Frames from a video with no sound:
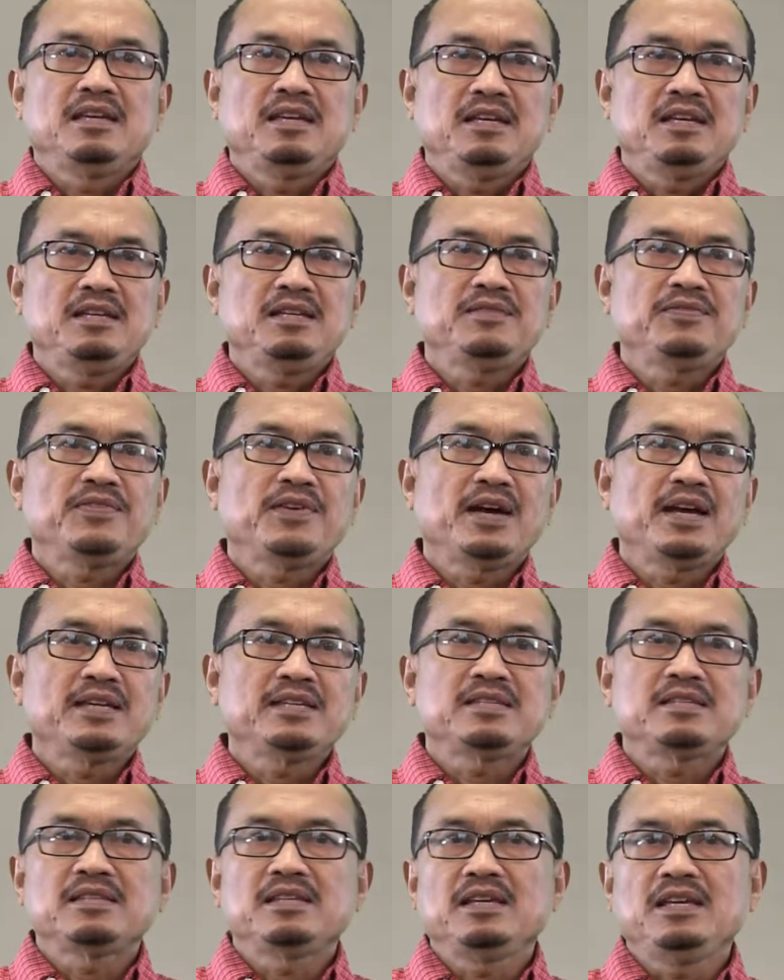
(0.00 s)
in
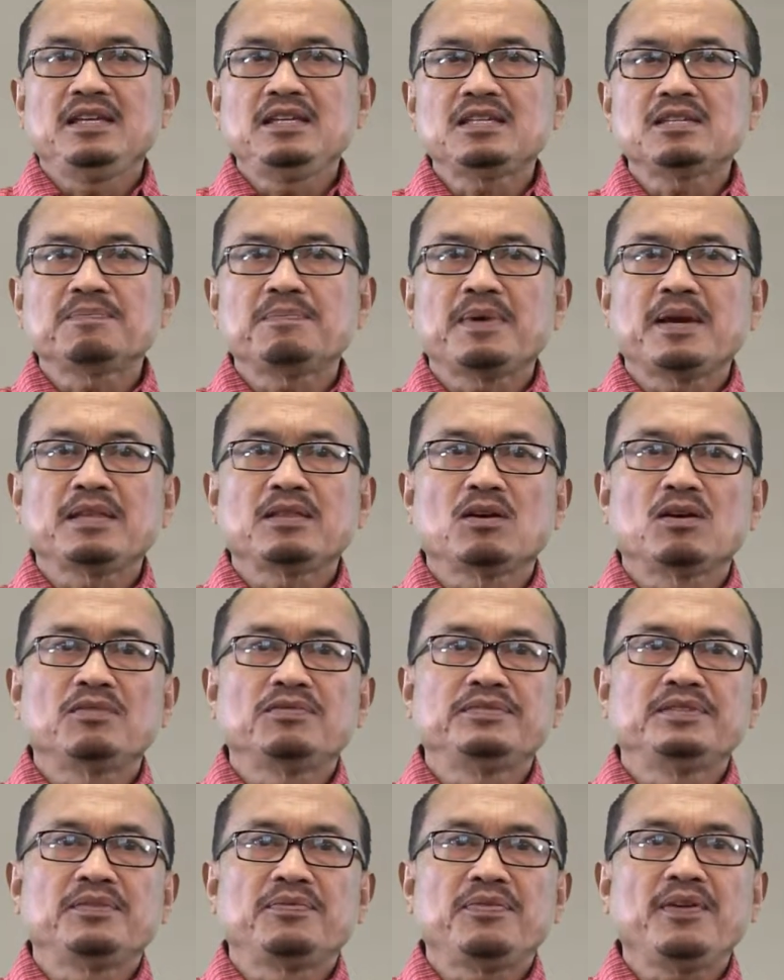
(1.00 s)
spite
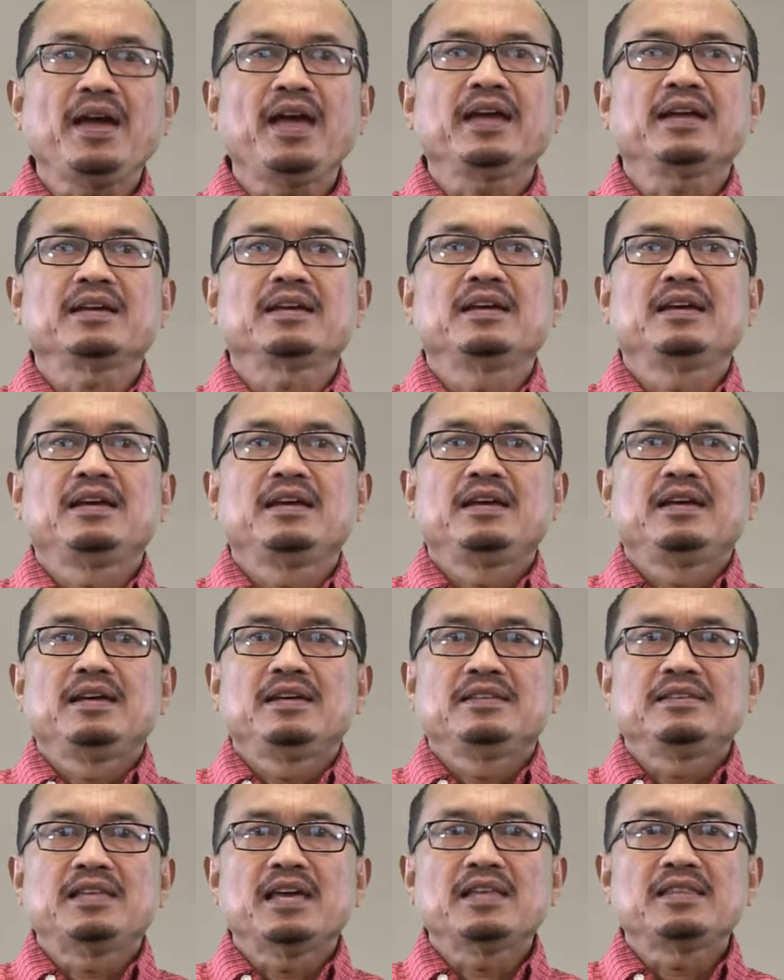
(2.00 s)
of the fact
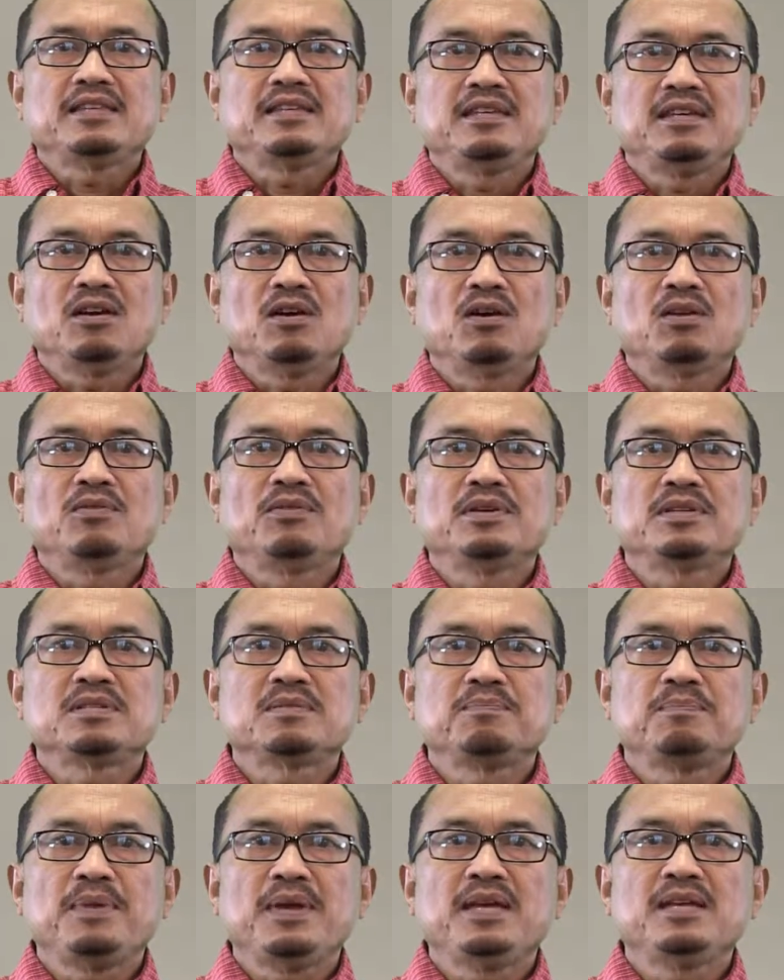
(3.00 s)
that he always
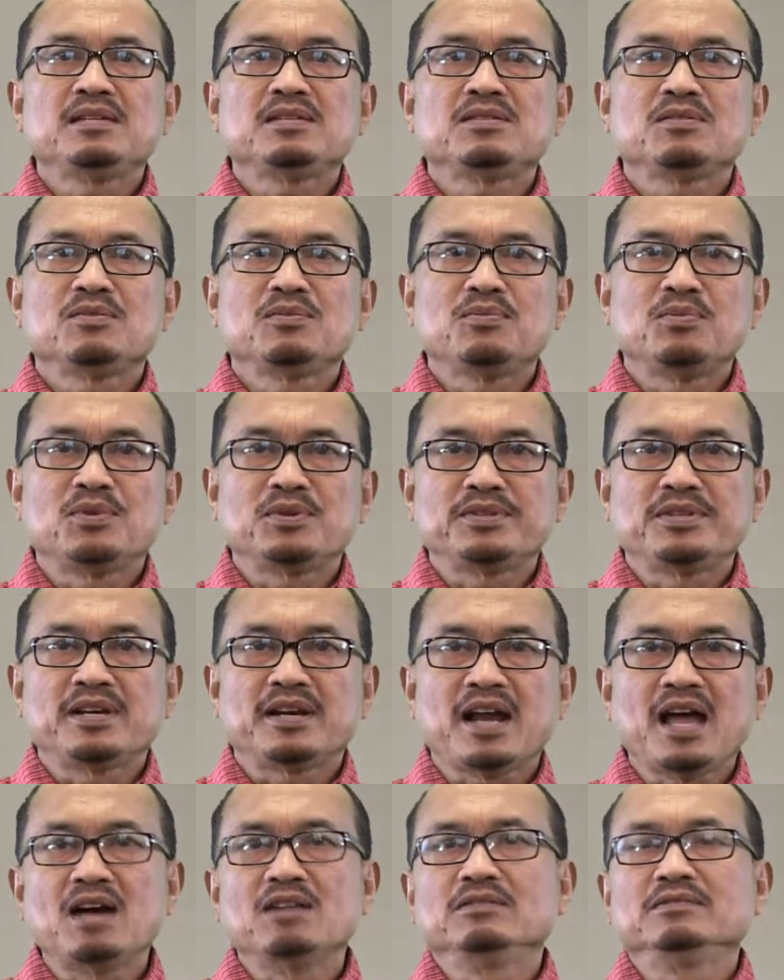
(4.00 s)
pays for the
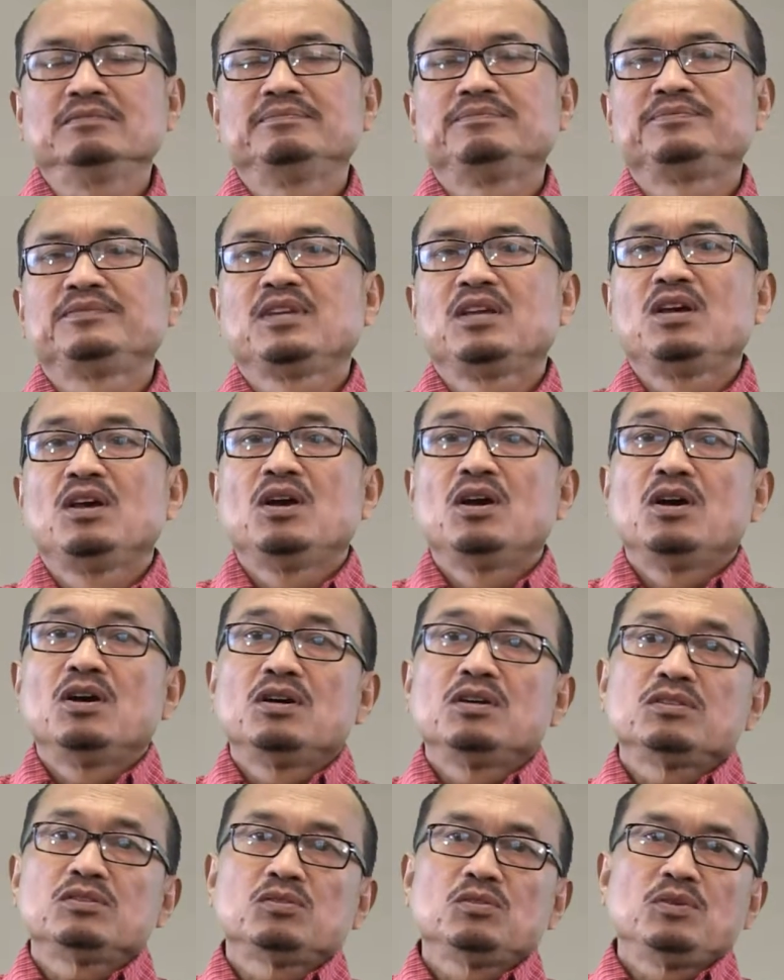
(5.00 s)
round.
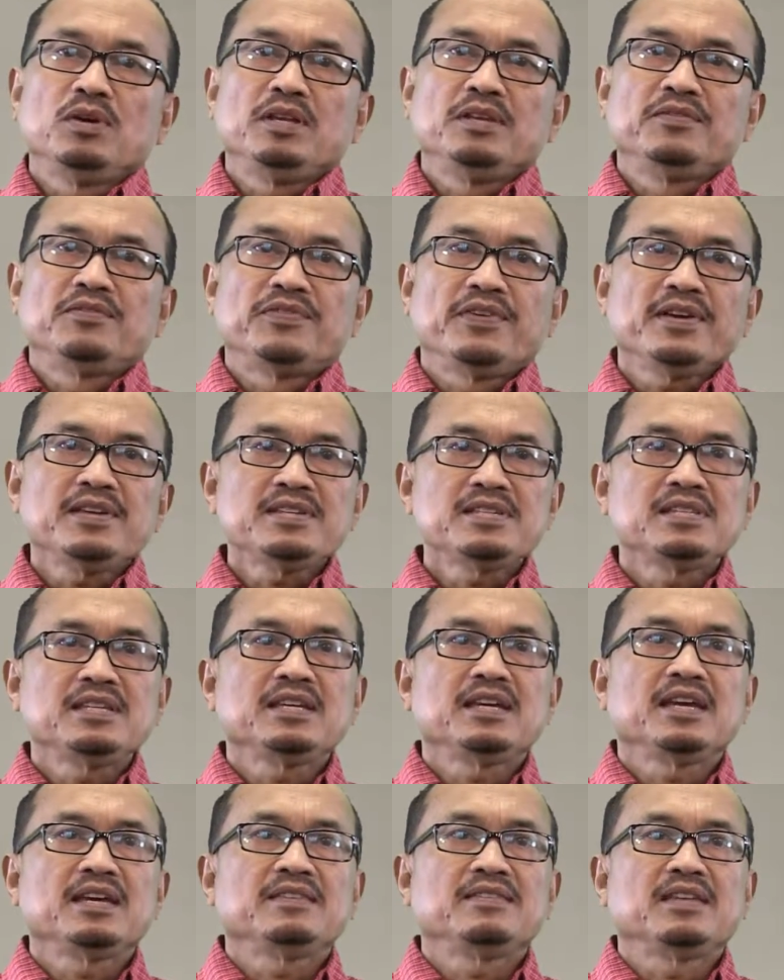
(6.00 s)
To
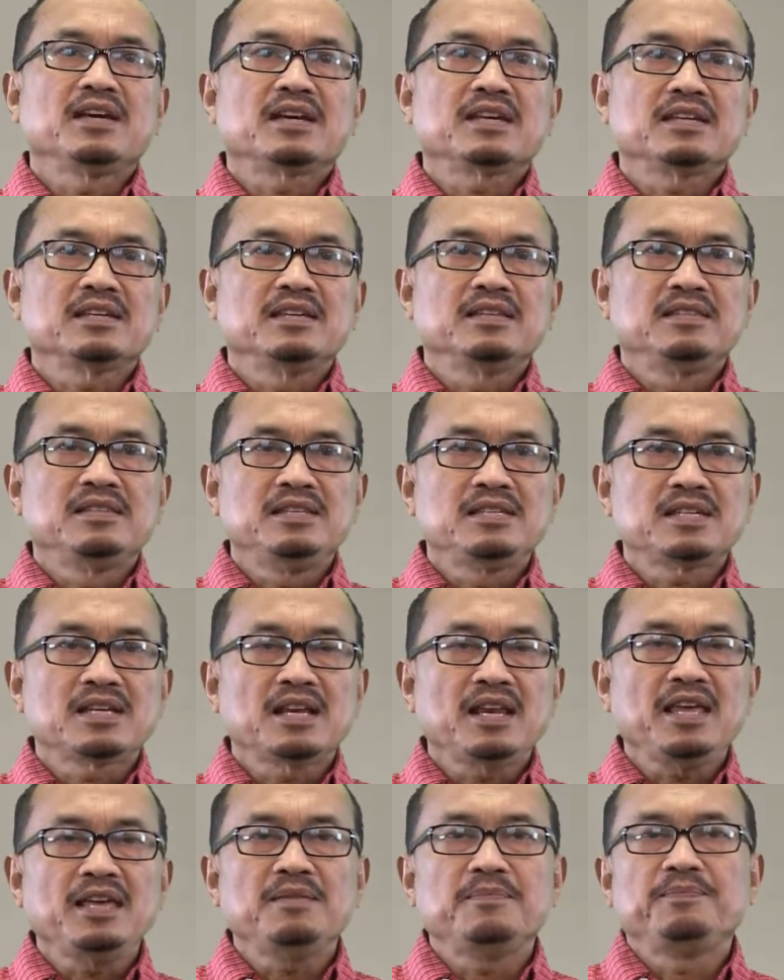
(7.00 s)
investigate this
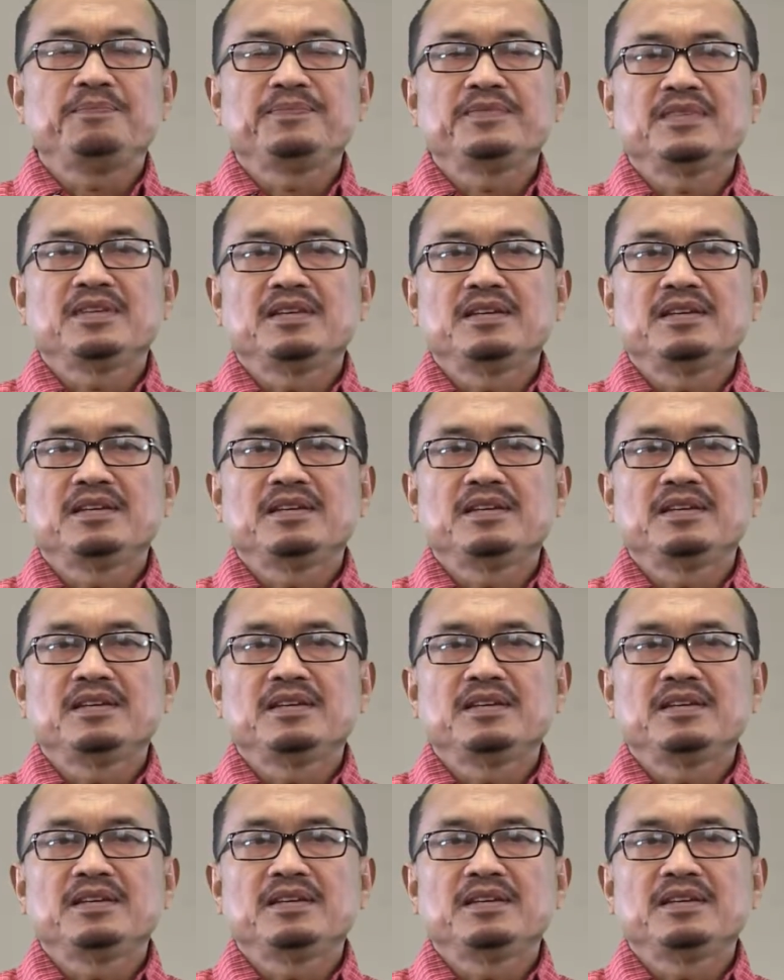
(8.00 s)
claim,